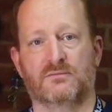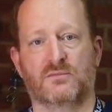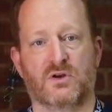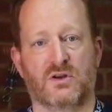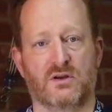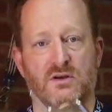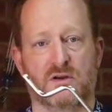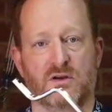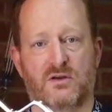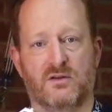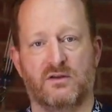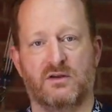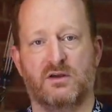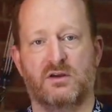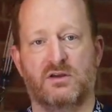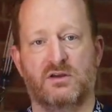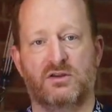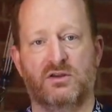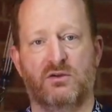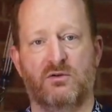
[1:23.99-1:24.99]
We're going to look at
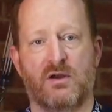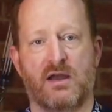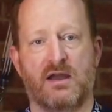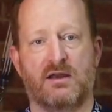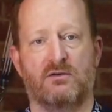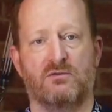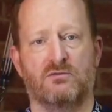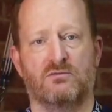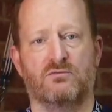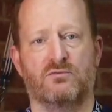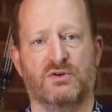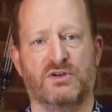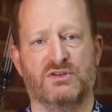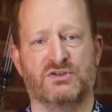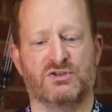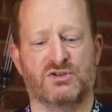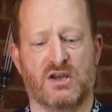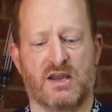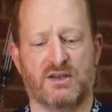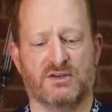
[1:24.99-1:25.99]
the new handle,
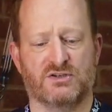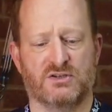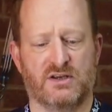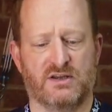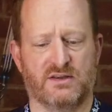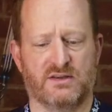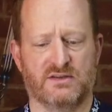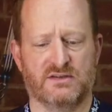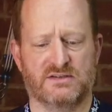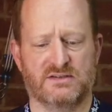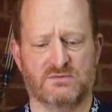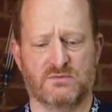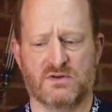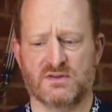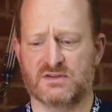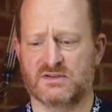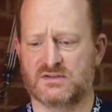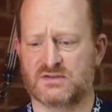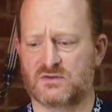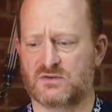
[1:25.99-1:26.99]
which actually I think this is
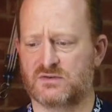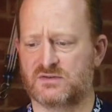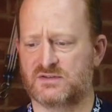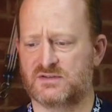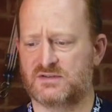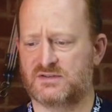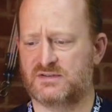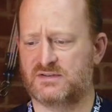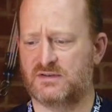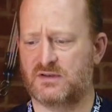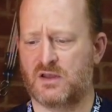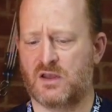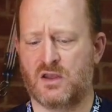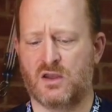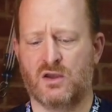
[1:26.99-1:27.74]
one that's